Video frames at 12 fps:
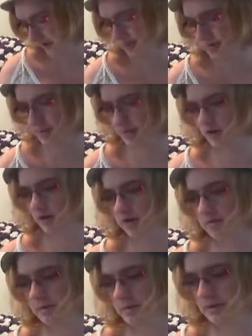have to be at
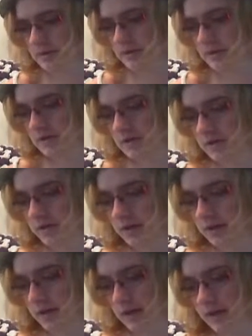Hollywood Studios for
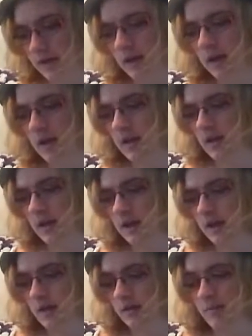eating.
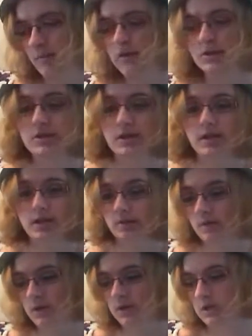March
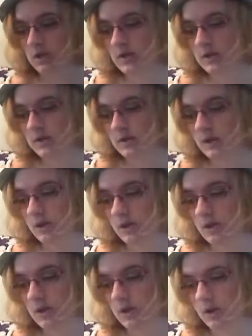2nd, which is
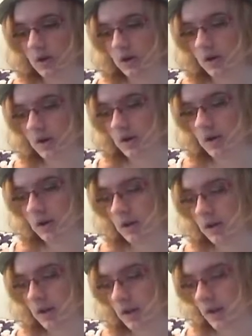our
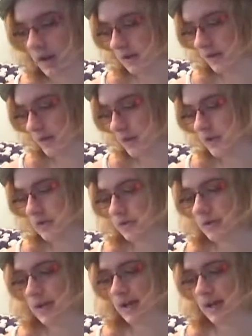
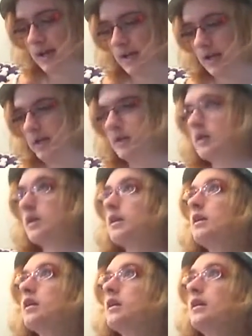anniversary day,
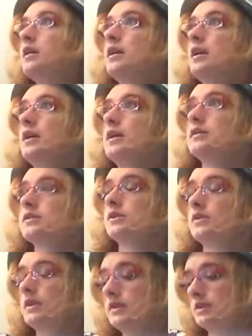it's
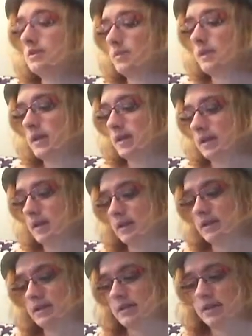going to
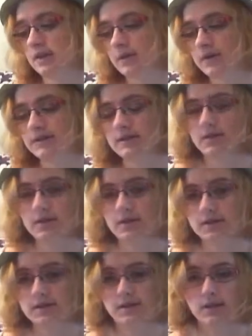be Disney Quest
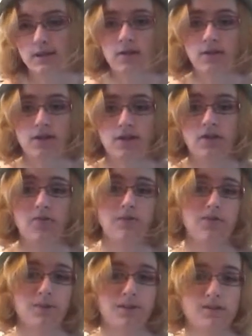Downtown Disney. I thought that would
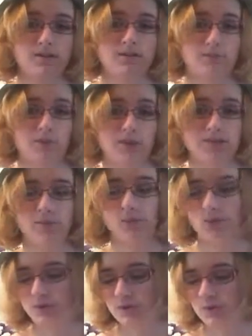be fun to play some
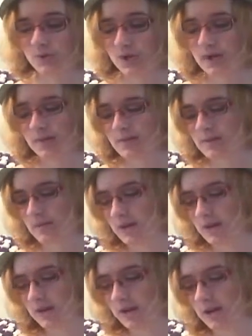old school games and
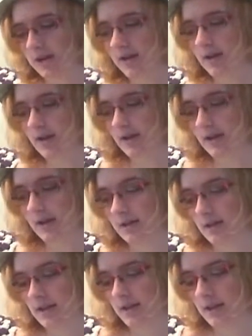whatnot.
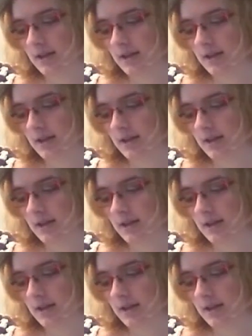And then